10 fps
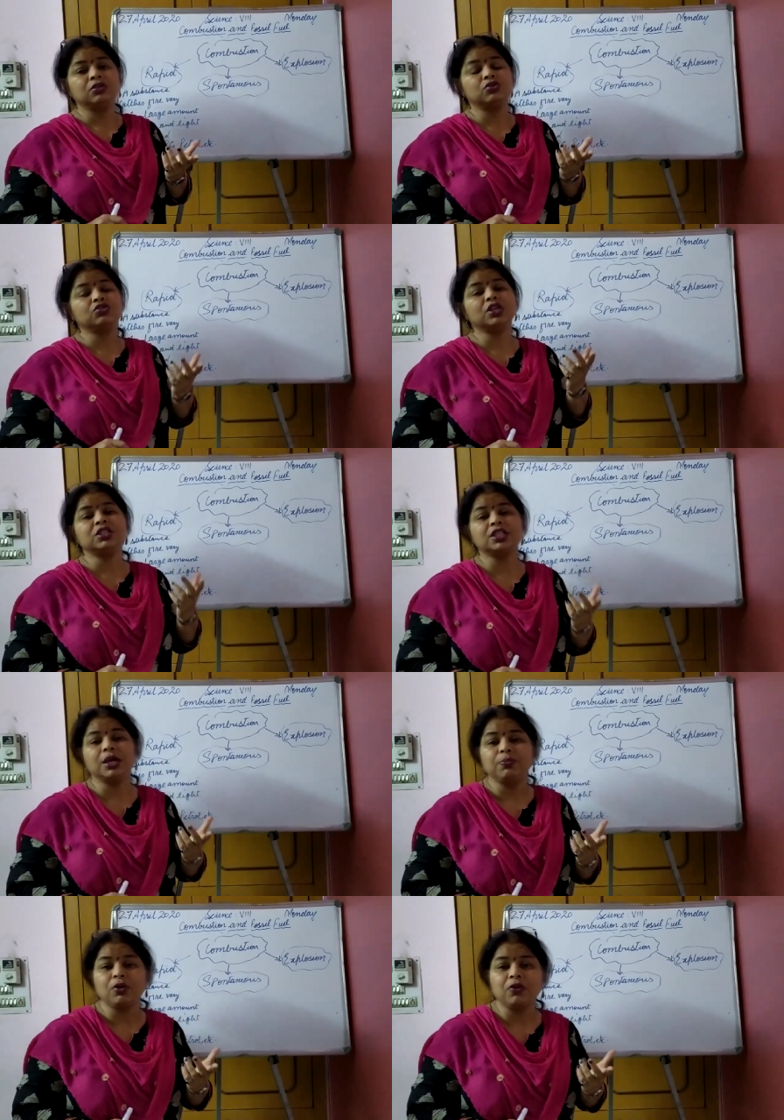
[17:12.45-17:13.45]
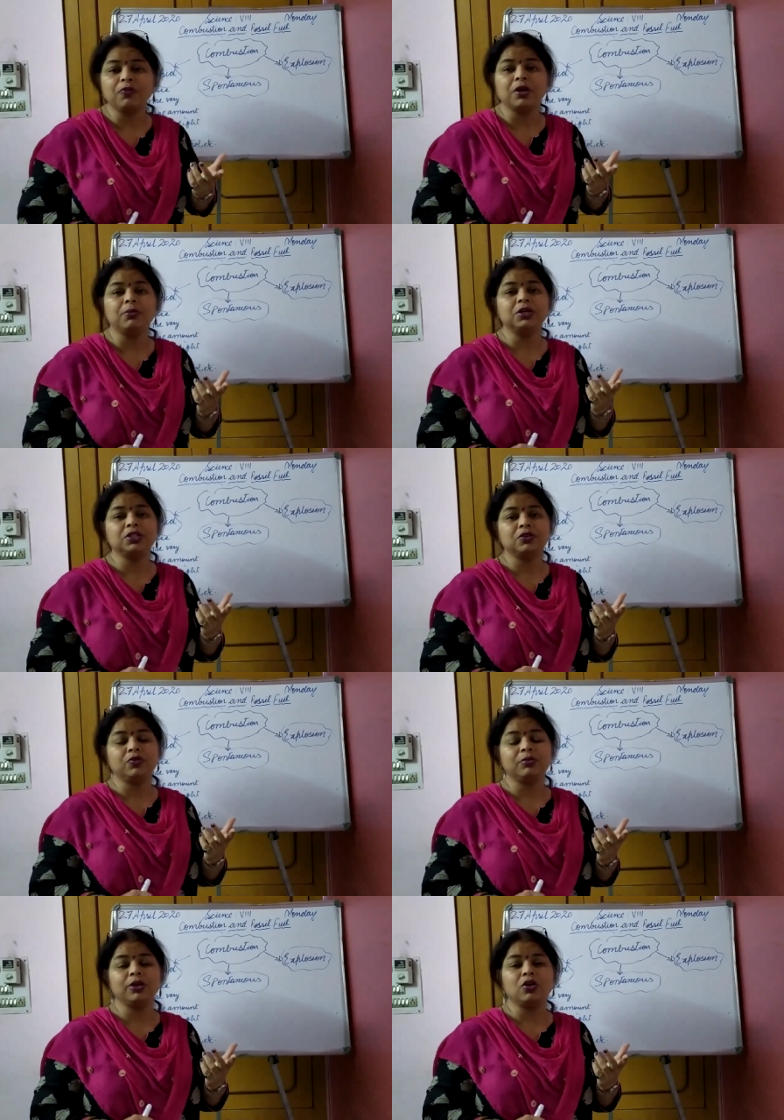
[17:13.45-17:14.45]
So such type of
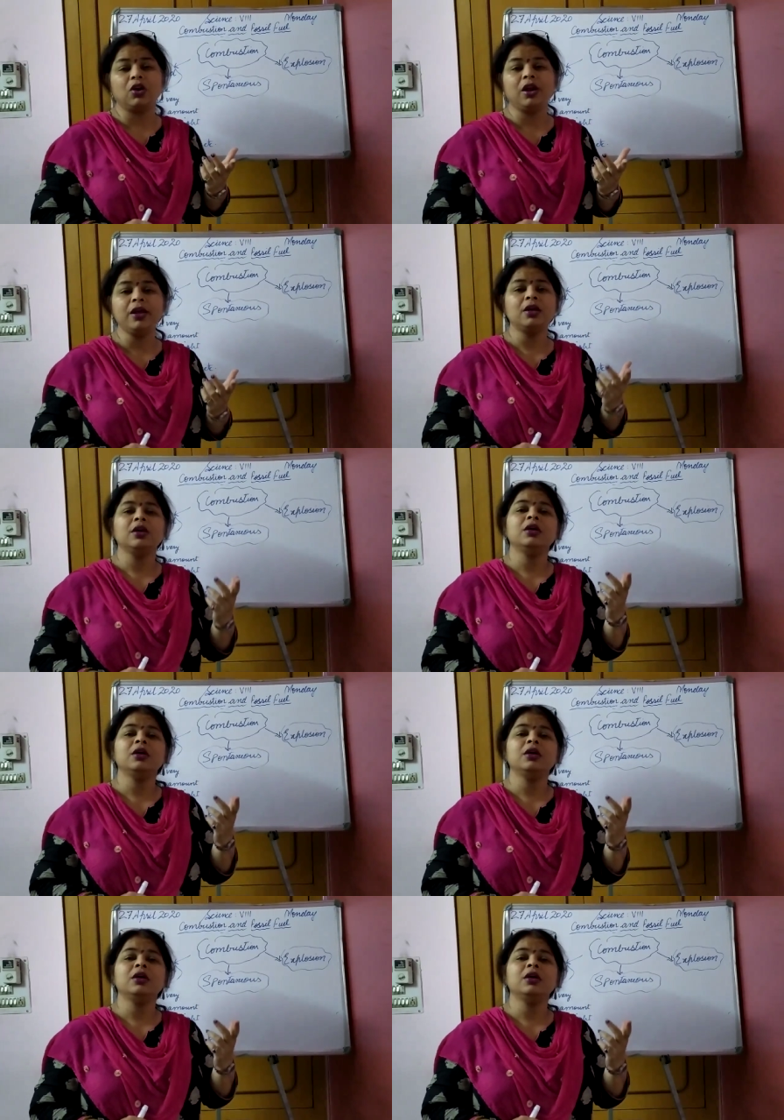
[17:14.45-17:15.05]
combustion will be called